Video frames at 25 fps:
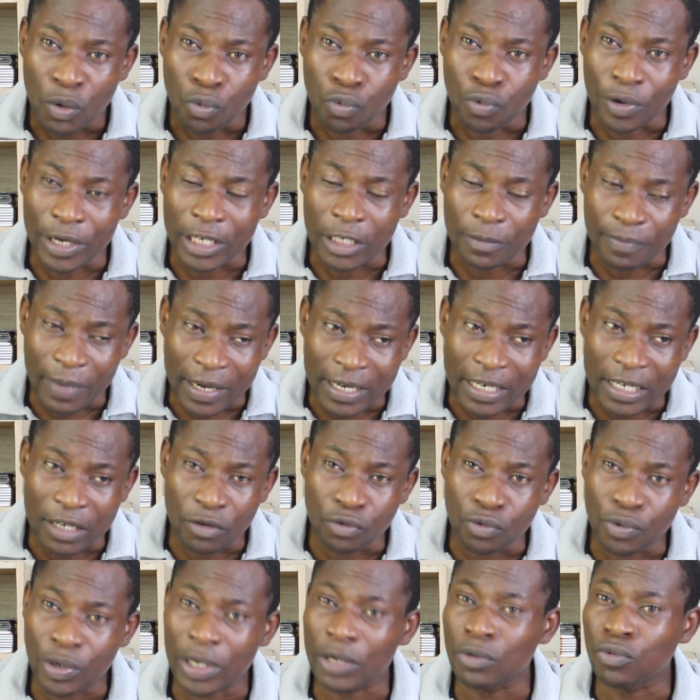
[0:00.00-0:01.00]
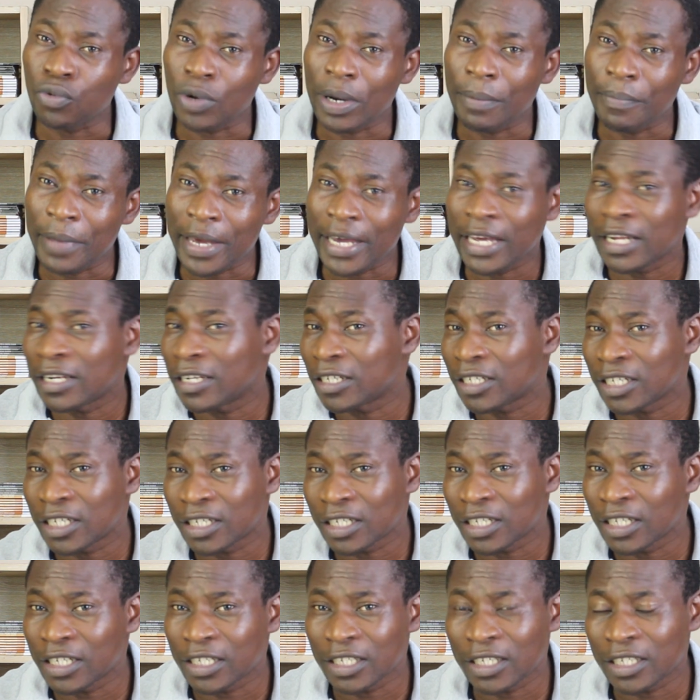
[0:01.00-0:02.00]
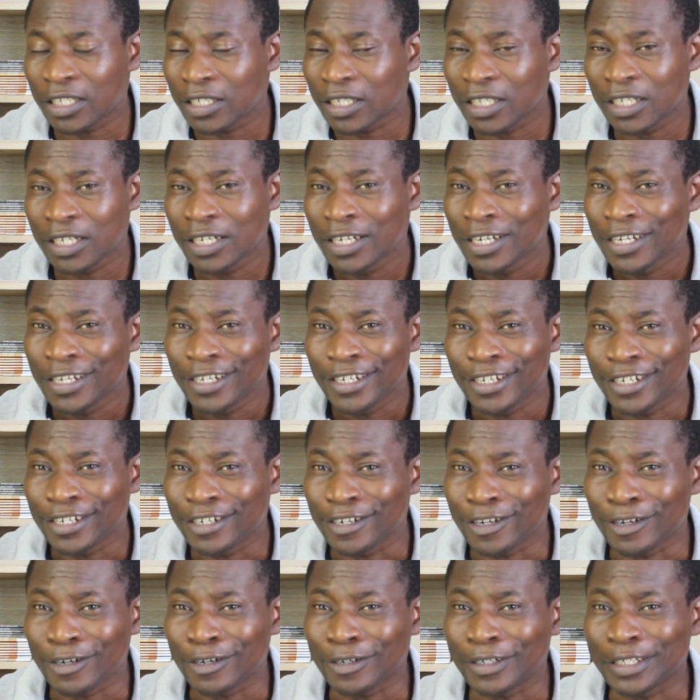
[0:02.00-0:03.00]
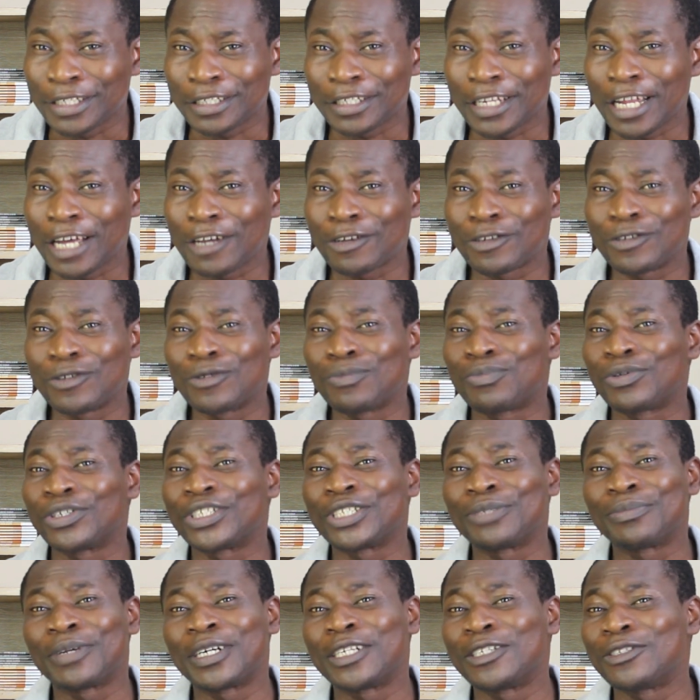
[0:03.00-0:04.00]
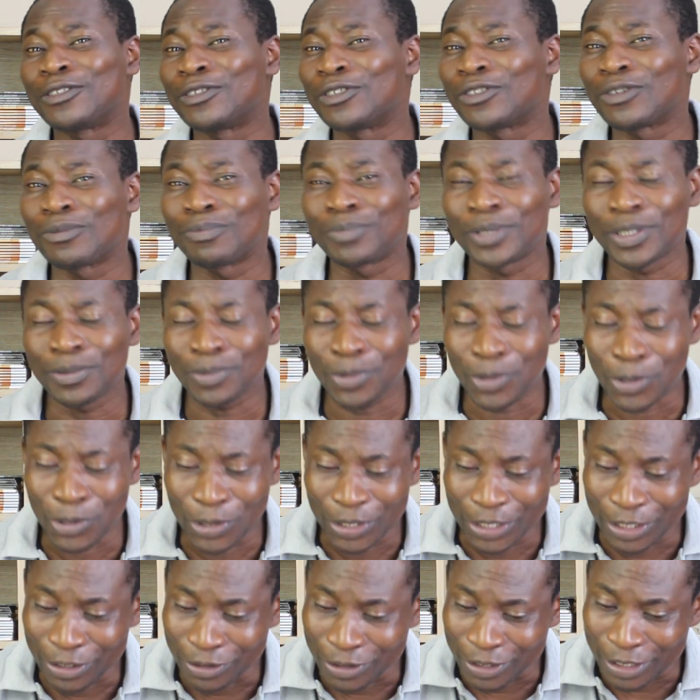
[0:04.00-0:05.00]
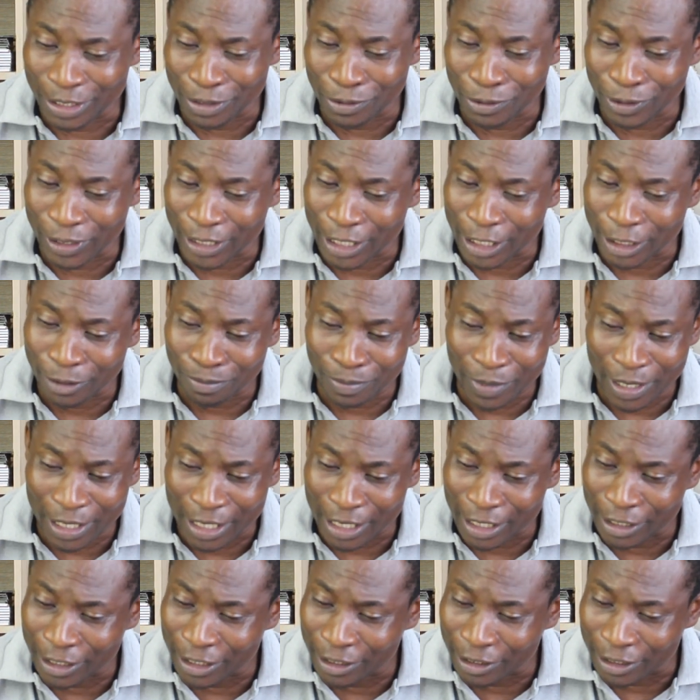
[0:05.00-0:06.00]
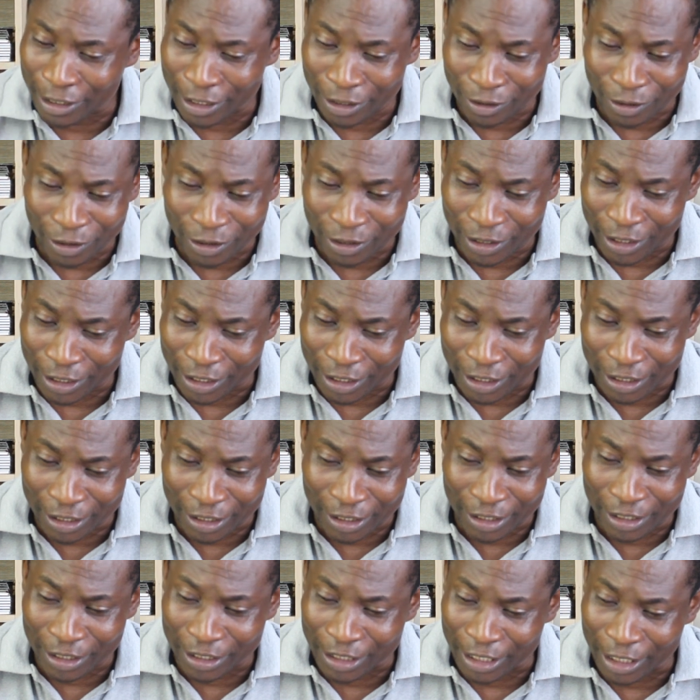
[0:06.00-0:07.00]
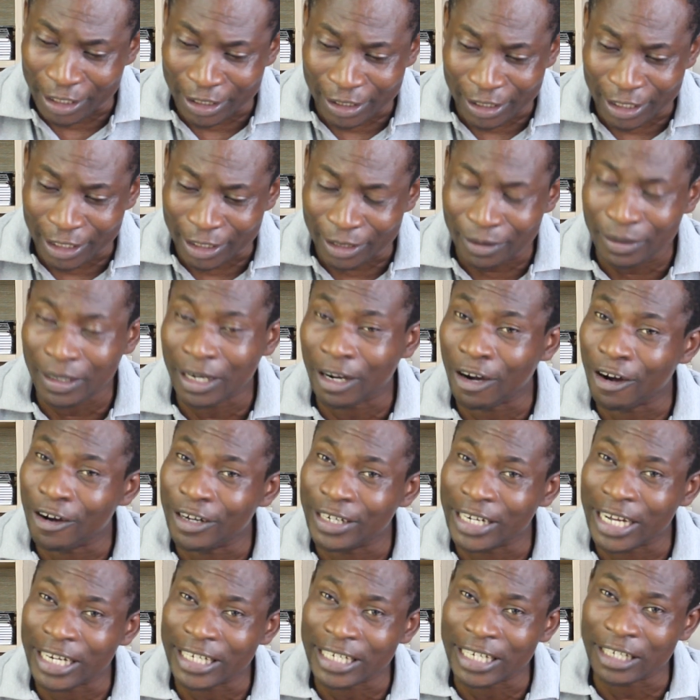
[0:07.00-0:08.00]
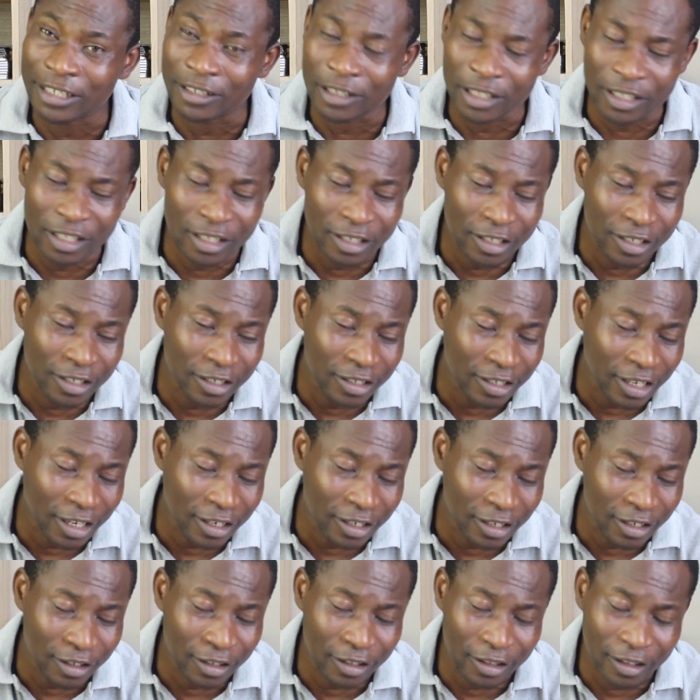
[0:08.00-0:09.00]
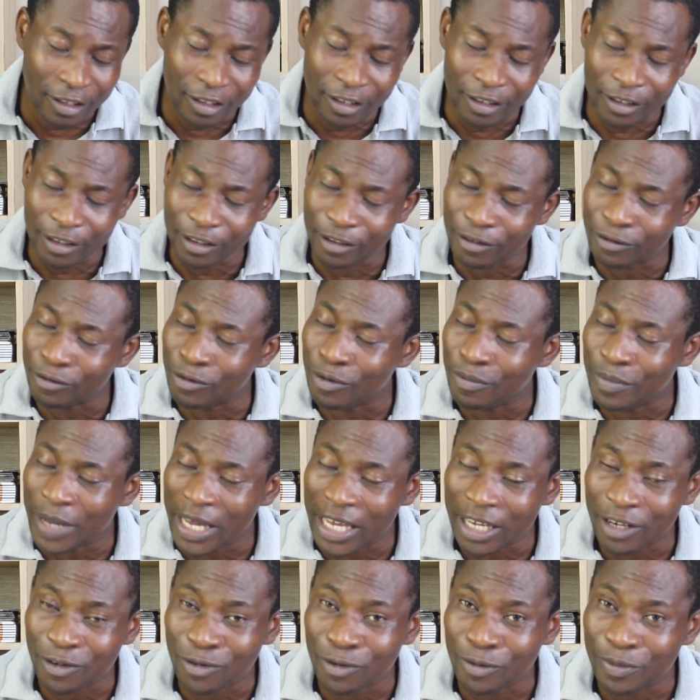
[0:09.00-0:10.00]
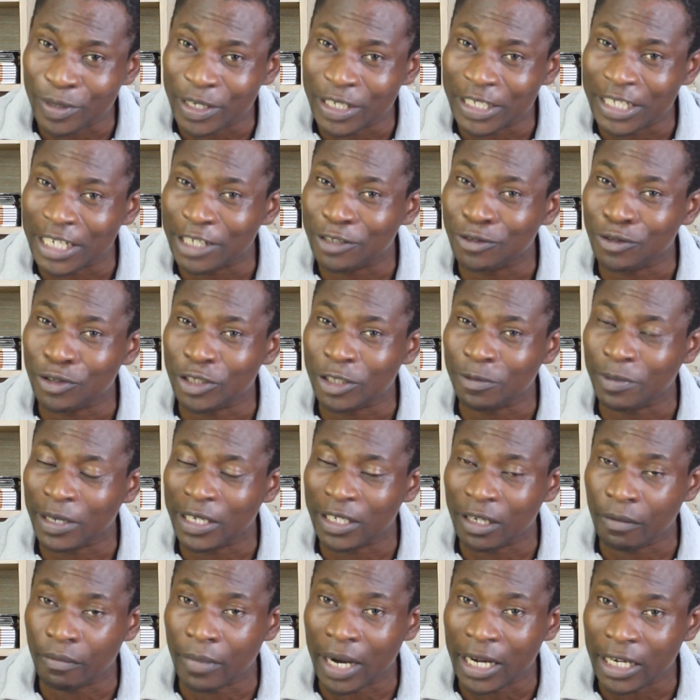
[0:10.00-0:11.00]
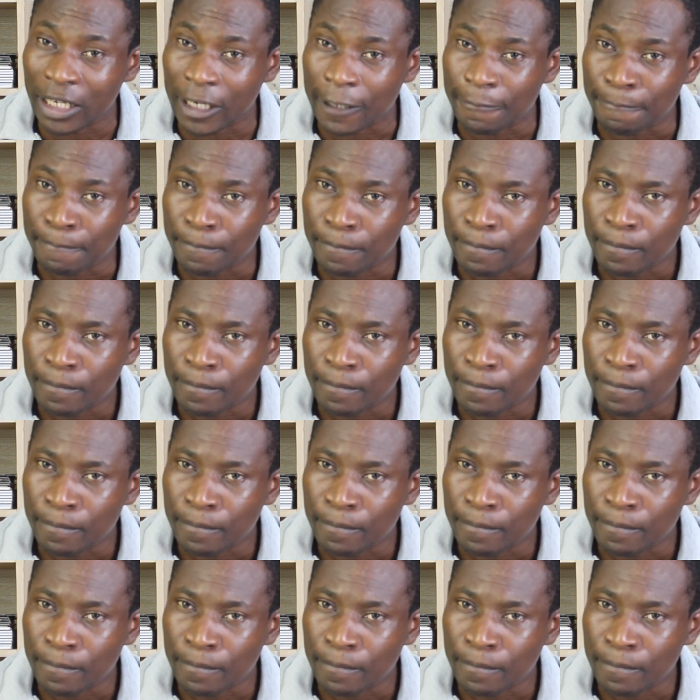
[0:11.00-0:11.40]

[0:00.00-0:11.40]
We're making decisions, you know, it's like you pushing money to some people, you know, they will just make any serious decisions and just all that the decisions that you will make will be just to spend the money.